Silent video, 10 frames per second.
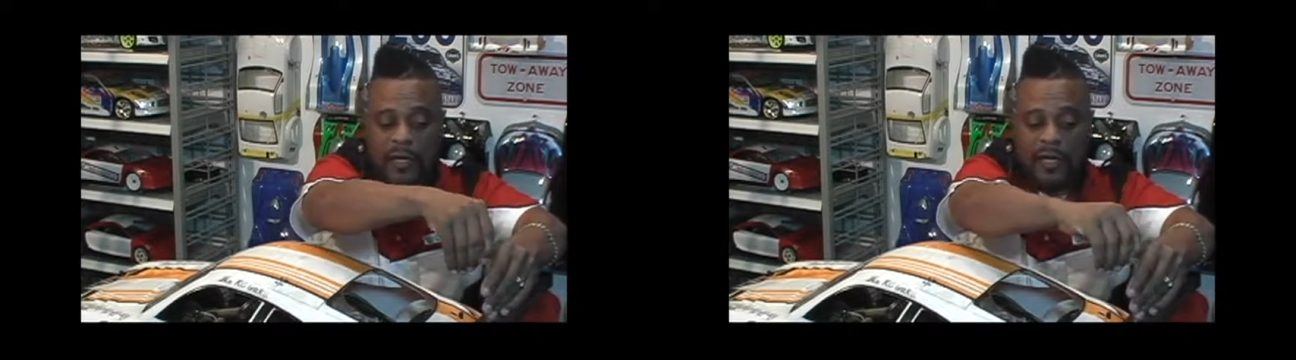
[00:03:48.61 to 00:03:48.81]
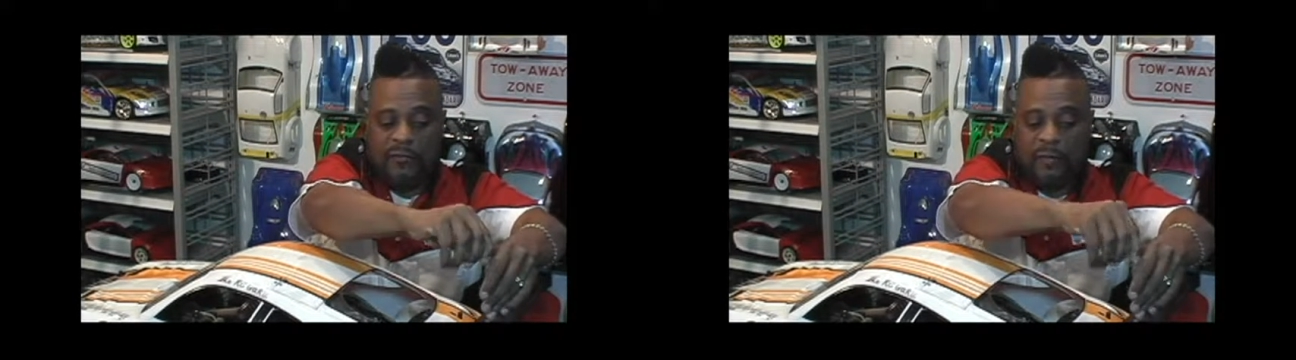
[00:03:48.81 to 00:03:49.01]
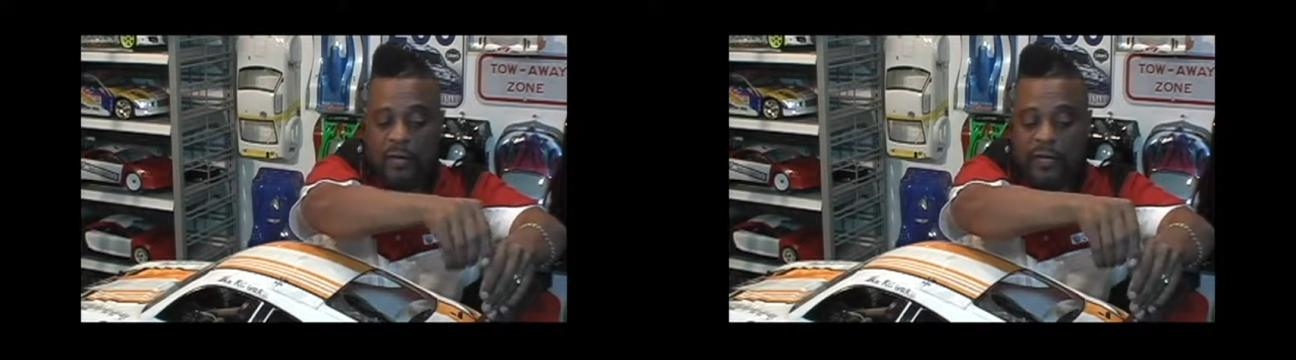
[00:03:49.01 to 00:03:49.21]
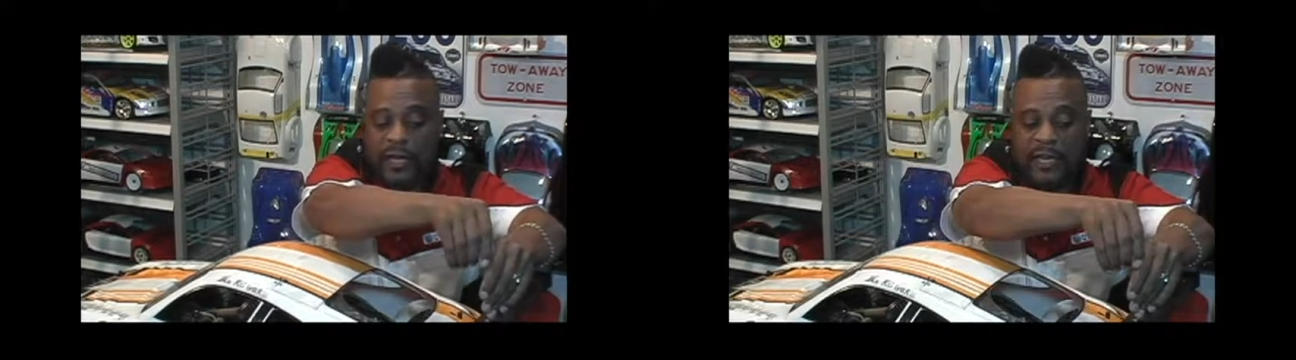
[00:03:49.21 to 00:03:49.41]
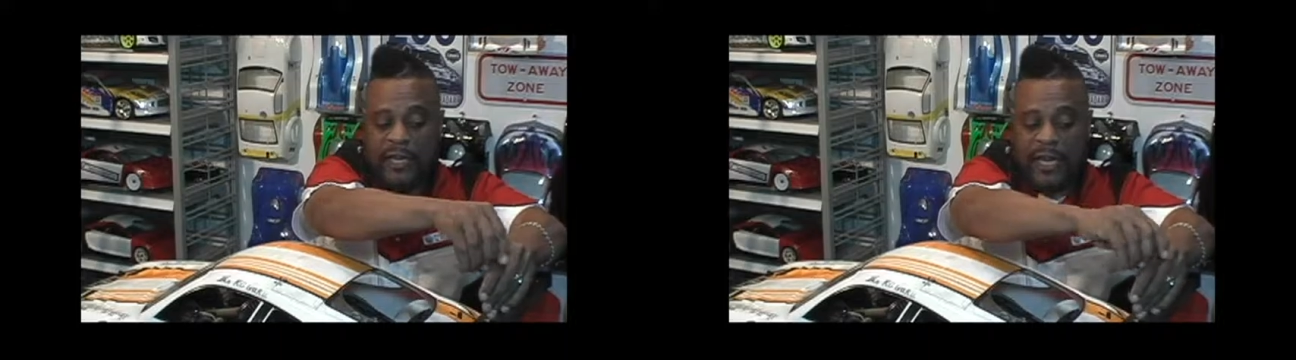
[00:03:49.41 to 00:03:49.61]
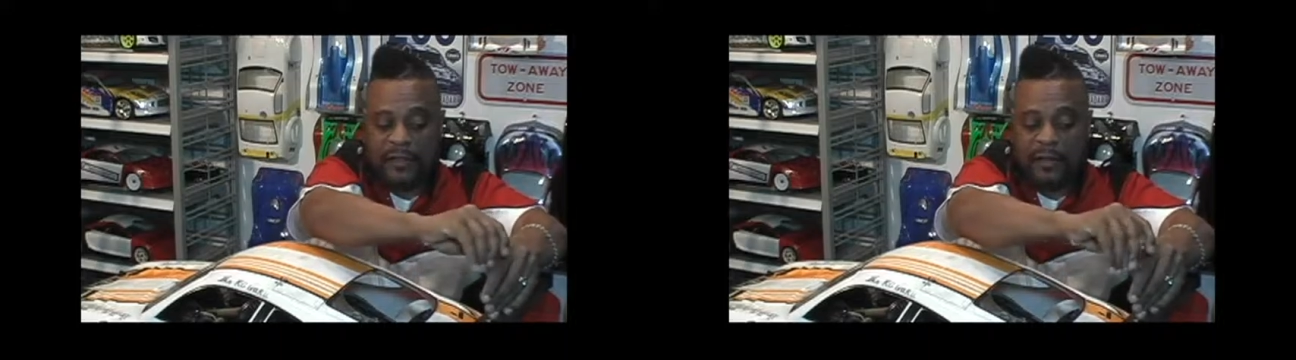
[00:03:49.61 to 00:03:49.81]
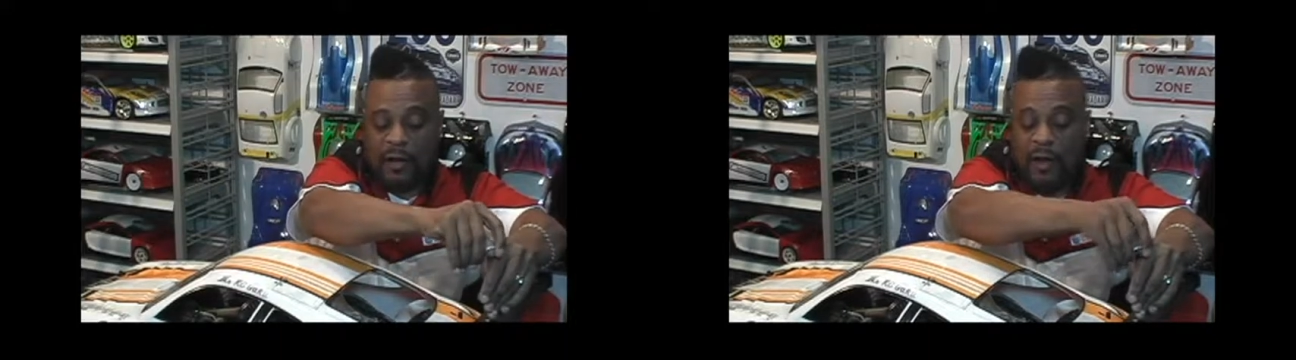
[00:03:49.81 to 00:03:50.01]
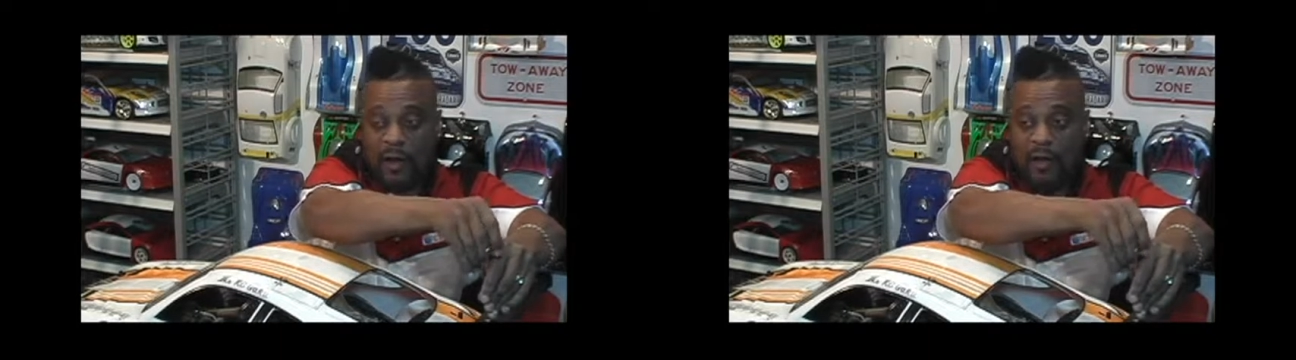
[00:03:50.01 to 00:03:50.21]
If you can get the
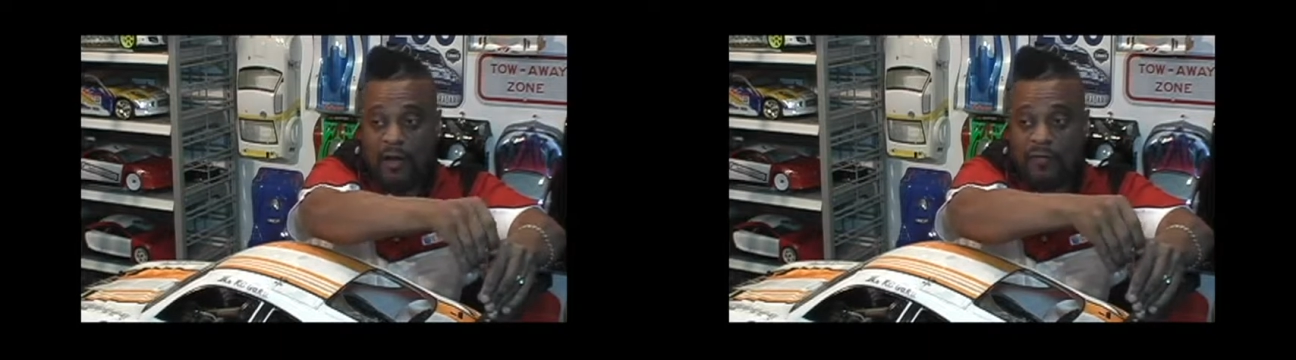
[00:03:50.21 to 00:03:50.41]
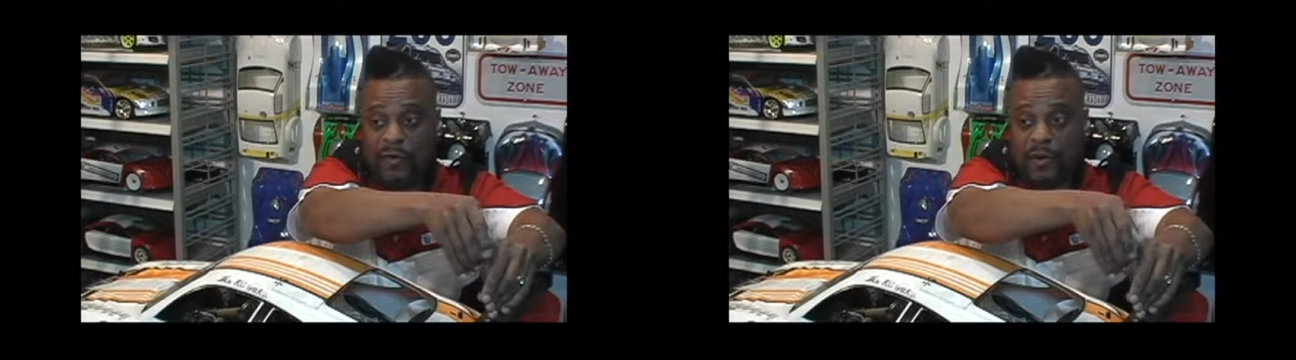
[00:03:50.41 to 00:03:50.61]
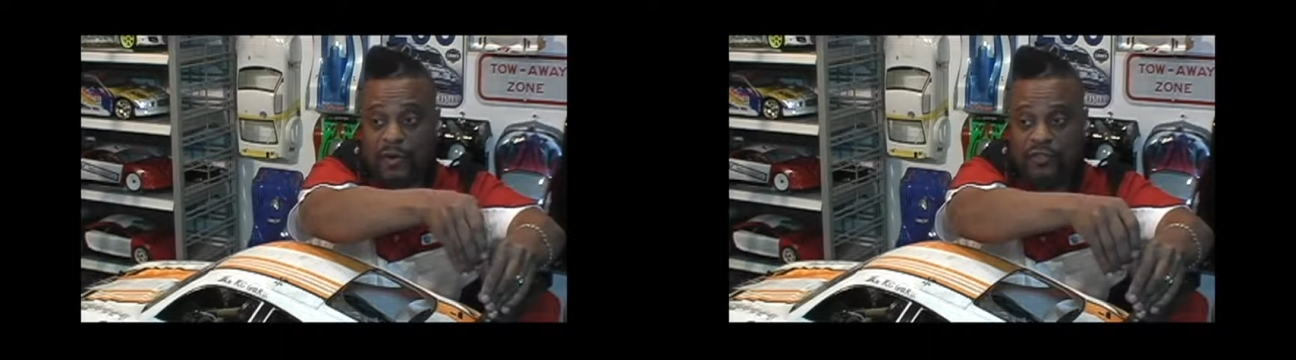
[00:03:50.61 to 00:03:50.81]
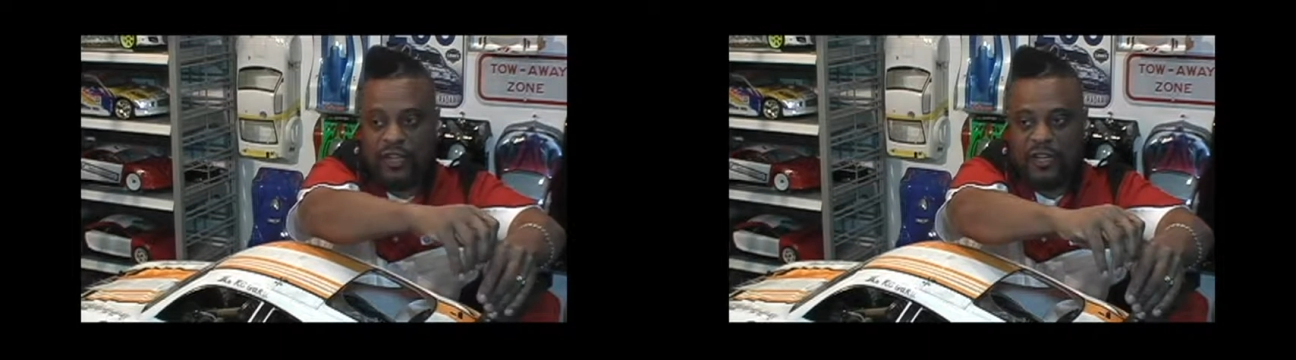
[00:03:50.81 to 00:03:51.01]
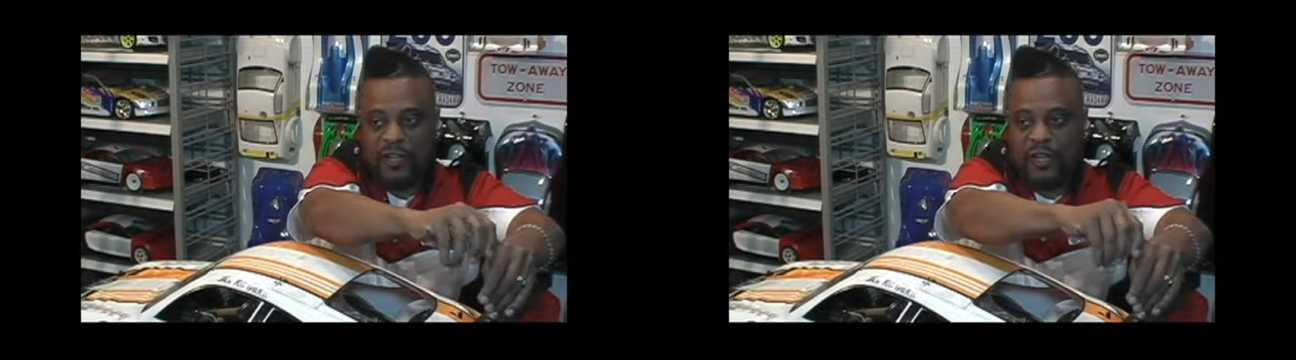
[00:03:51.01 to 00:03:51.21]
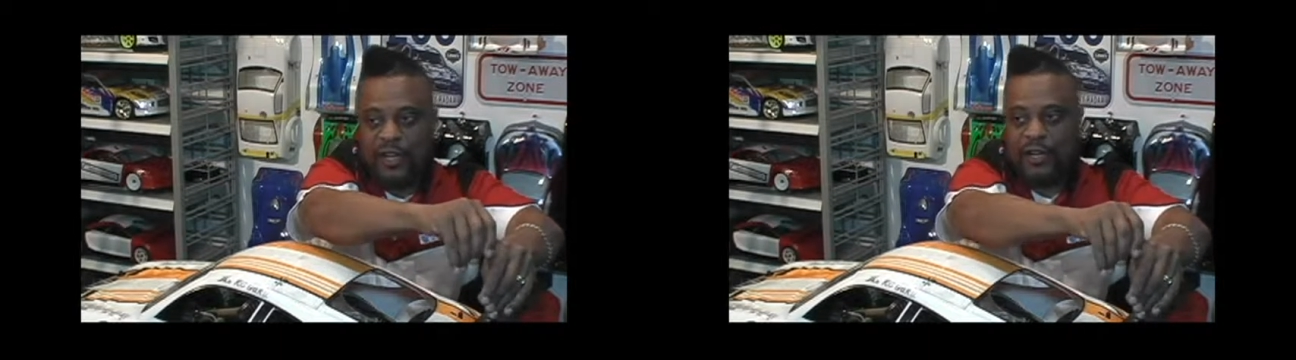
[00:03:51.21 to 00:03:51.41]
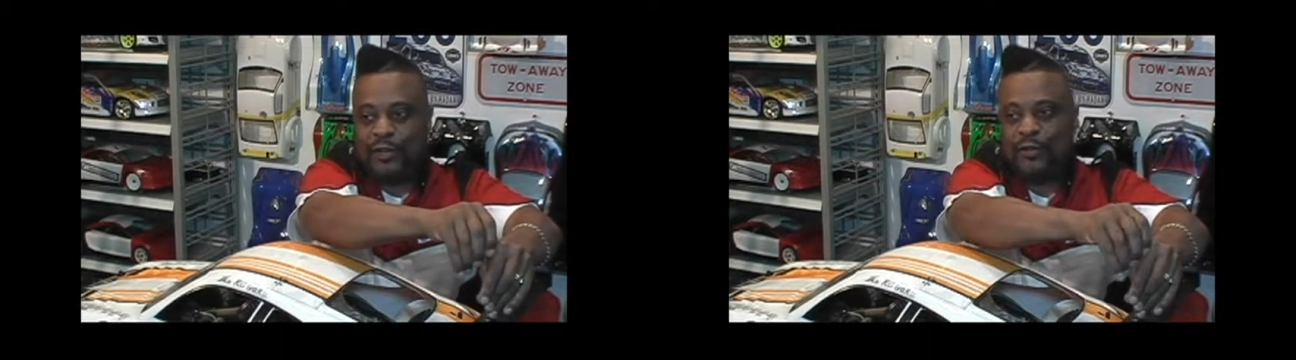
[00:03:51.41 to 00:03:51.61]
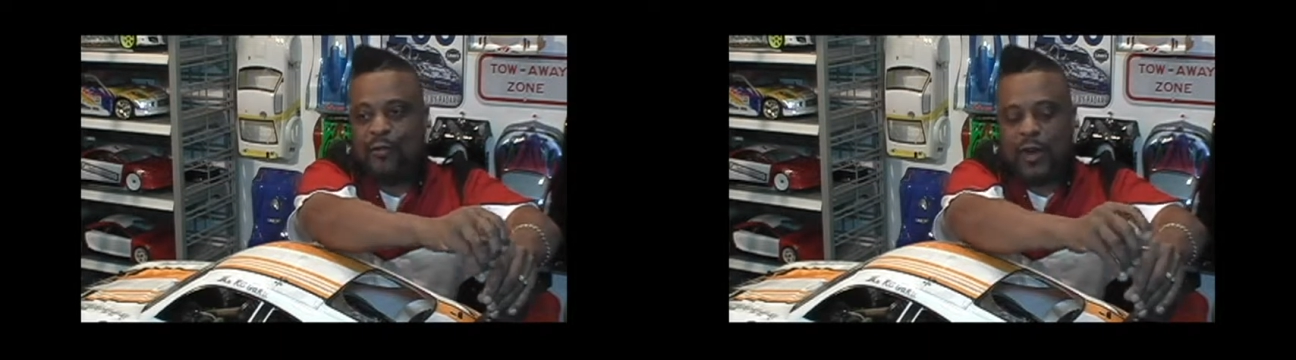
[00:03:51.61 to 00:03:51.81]
long version, you